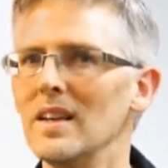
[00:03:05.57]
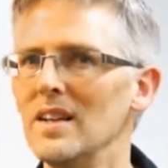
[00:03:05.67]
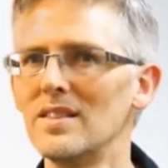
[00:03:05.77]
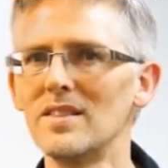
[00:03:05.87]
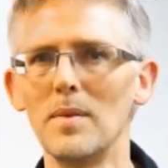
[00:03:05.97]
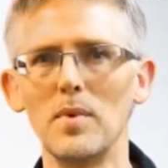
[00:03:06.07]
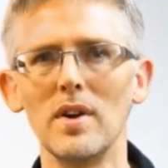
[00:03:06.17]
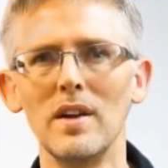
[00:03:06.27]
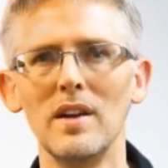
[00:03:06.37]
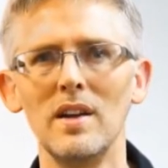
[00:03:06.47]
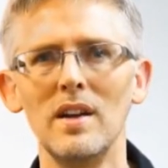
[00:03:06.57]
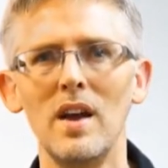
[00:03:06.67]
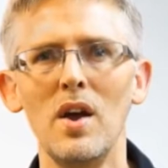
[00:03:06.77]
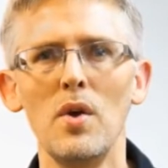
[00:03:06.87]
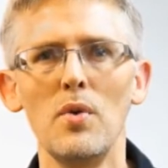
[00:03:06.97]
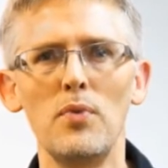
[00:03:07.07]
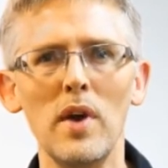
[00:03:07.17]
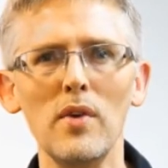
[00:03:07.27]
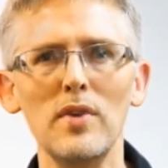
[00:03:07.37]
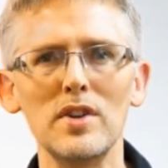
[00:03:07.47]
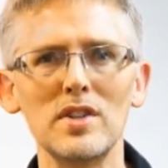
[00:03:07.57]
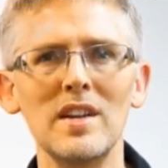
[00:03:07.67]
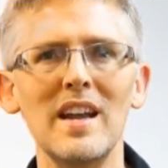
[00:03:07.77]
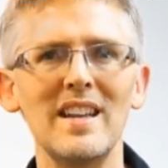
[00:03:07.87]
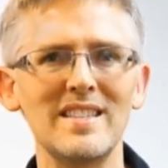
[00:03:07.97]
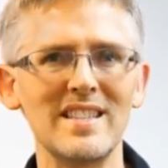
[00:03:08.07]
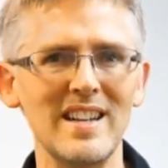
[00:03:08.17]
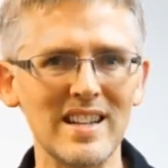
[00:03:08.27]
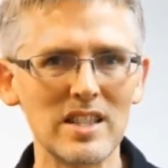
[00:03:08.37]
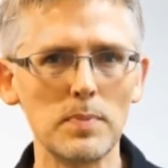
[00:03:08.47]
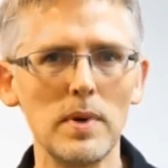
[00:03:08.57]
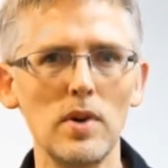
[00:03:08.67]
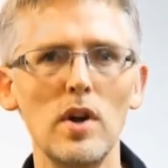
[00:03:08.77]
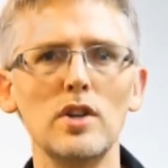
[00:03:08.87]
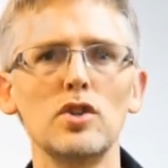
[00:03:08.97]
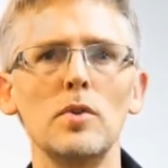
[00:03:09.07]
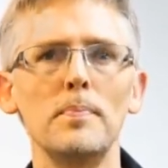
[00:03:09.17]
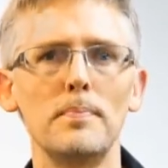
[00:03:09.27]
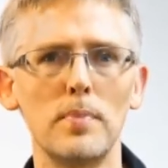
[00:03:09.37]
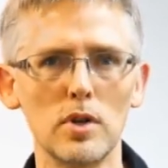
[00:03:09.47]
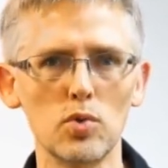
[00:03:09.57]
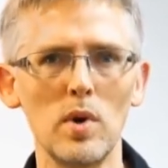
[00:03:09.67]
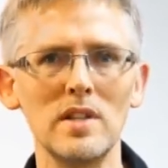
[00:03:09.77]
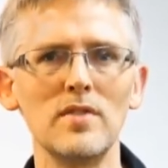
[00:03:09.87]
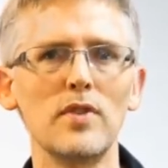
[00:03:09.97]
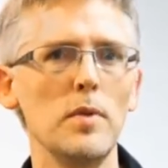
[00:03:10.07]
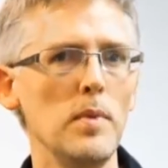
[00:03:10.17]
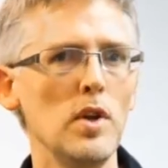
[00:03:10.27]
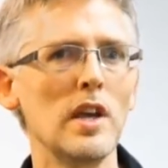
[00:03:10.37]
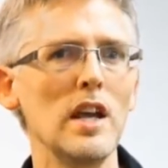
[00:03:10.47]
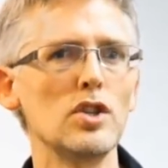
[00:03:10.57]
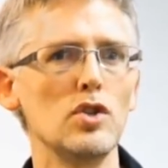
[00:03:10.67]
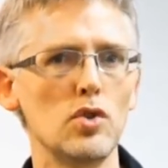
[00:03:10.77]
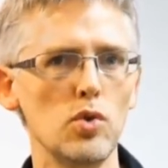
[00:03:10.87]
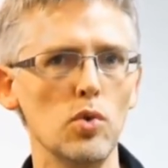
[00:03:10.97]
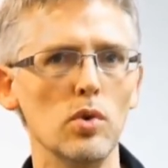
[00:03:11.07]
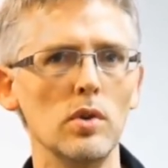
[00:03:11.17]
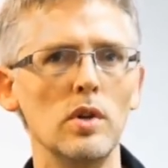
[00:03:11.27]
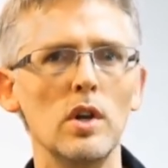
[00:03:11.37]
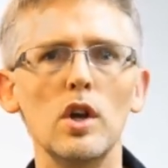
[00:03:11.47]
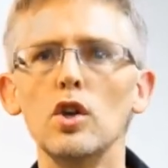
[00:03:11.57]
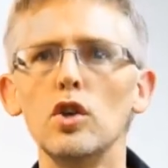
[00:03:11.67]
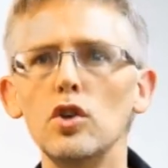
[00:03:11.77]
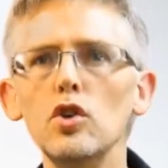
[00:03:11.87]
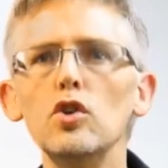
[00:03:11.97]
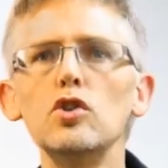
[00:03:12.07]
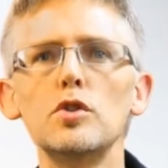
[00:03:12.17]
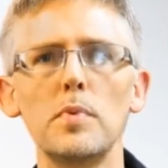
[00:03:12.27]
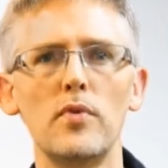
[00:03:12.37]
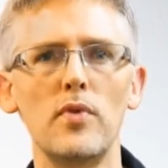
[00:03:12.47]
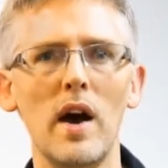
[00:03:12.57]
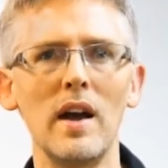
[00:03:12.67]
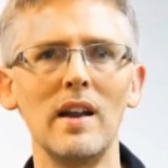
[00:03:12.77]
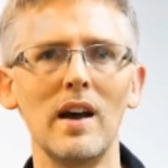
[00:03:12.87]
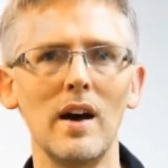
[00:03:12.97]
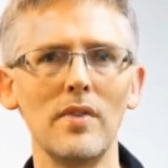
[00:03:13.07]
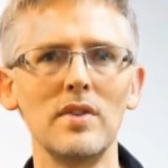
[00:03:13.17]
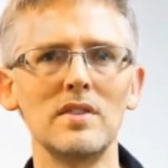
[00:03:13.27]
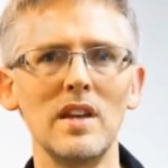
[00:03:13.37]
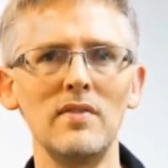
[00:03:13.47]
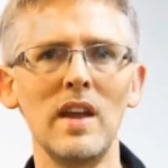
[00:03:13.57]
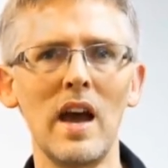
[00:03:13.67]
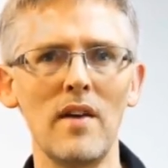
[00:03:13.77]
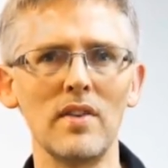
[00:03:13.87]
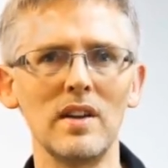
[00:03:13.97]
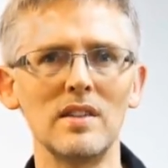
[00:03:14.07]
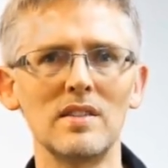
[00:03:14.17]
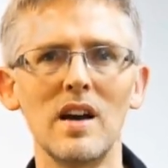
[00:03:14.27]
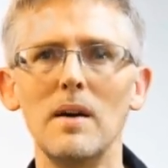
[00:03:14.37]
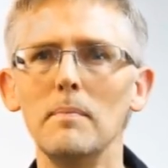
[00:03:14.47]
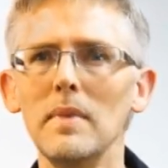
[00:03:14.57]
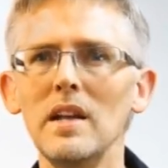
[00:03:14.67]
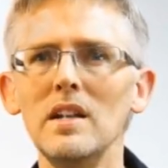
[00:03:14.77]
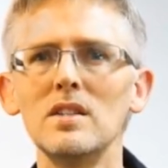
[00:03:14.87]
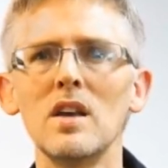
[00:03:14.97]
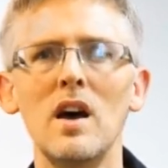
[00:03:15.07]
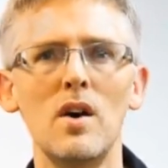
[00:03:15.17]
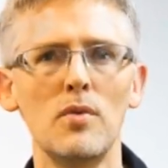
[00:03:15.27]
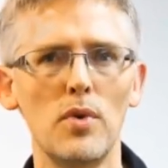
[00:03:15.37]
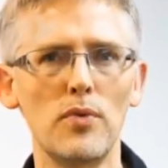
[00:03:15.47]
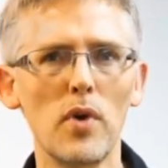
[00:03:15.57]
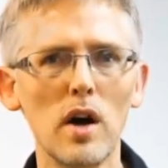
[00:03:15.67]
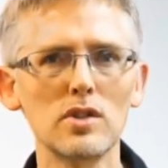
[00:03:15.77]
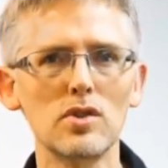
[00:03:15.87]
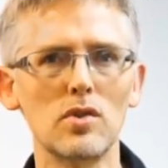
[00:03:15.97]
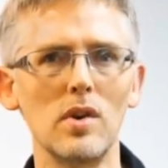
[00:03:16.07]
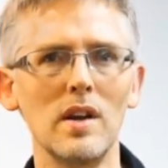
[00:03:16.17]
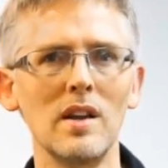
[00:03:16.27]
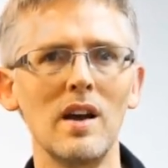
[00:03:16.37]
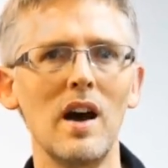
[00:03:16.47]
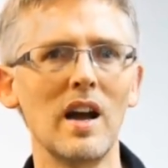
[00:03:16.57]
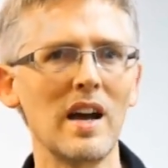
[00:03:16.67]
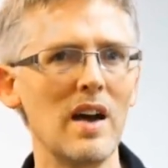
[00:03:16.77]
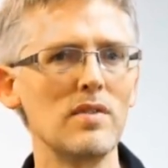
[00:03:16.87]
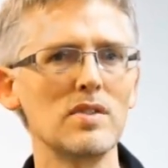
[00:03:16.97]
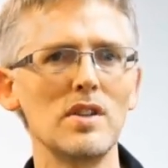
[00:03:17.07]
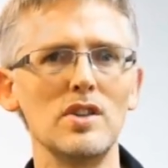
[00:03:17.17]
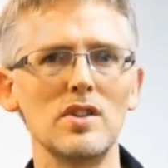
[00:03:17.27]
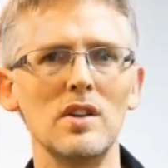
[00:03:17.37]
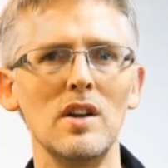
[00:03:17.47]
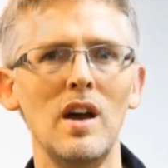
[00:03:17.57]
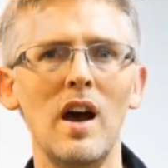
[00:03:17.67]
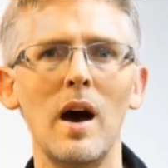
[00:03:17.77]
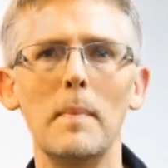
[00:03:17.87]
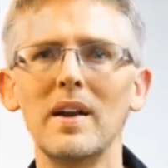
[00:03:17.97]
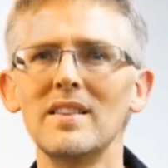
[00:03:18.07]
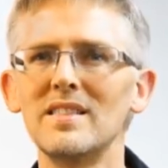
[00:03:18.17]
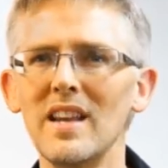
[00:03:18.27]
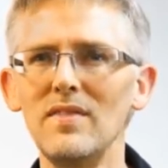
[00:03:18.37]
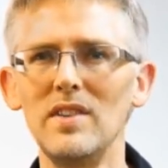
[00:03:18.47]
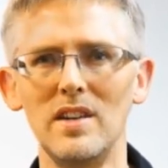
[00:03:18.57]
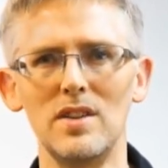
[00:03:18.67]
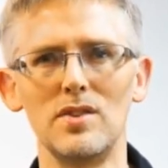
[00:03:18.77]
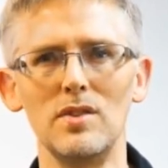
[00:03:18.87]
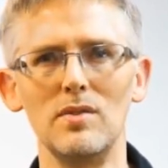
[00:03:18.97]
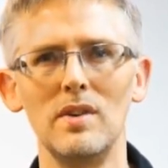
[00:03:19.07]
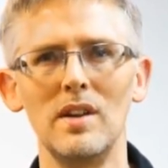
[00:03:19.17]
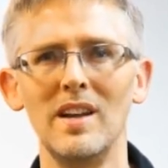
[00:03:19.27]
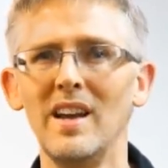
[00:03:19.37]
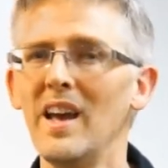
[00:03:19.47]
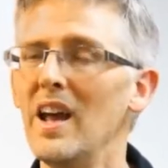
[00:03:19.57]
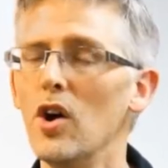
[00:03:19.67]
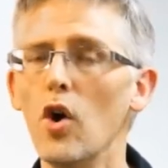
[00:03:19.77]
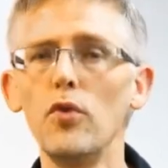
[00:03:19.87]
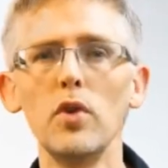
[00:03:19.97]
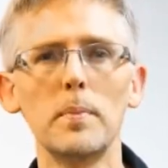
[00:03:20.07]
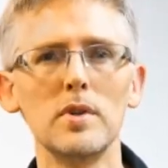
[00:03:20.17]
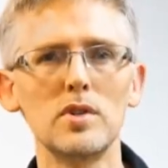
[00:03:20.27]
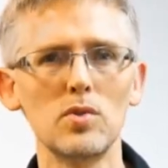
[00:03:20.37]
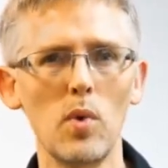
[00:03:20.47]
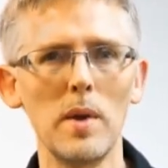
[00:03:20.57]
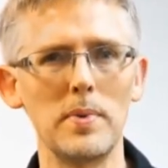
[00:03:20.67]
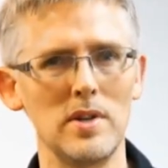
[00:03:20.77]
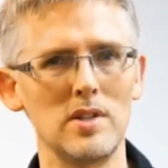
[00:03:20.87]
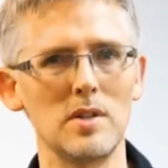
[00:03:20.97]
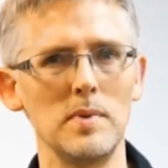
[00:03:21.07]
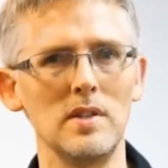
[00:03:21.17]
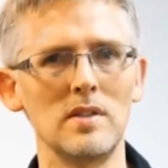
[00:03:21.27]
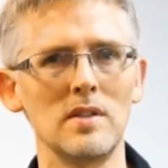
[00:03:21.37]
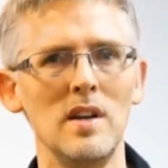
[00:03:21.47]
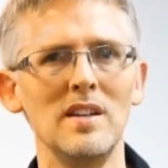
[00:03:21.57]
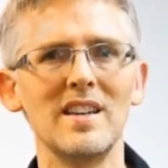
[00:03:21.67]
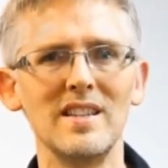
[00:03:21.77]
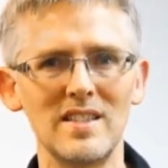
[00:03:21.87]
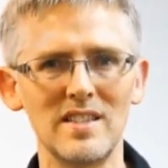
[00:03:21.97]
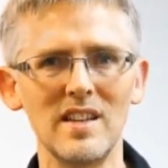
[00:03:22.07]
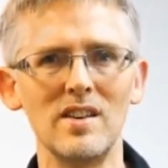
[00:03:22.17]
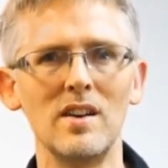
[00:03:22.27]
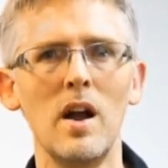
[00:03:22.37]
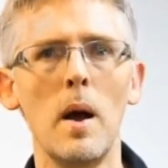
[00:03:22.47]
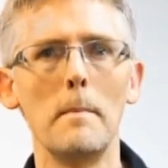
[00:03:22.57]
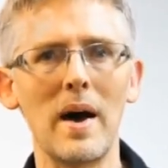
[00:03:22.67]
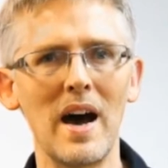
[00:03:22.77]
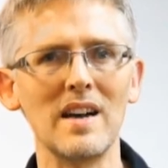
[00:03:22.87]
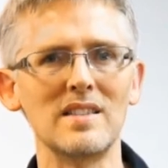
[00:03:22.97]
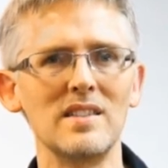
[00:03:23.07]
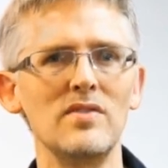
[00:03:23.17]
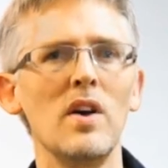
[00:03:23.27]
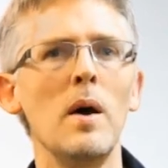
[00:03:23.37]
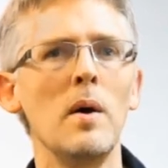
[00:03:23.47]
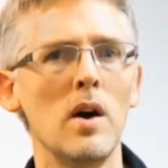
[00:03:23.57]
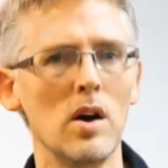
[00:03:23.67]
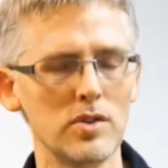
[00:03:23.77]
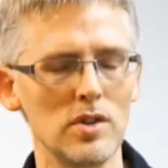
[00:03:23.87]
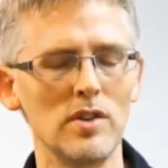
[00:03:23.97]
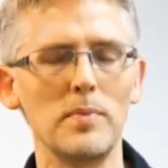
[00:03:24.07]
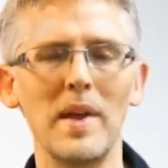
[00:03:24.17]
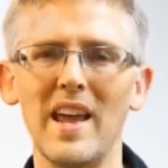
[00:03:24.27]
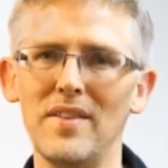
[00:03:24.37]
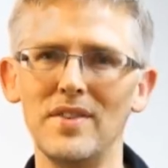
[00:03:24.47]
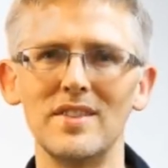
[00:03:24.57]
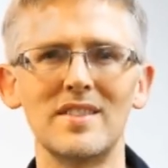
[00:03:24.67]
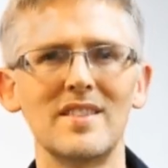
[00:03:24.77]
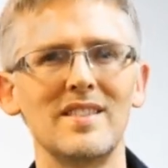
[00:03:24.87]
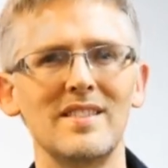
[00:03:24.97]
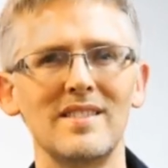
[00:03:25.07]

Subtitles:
In summary, Fatal Vision is an experiential, persuasive communication tool used to provide health and safety advocates a means for fostering a conversation about a safety issue and hopefully persuade participants to consider positive alternative behaviors.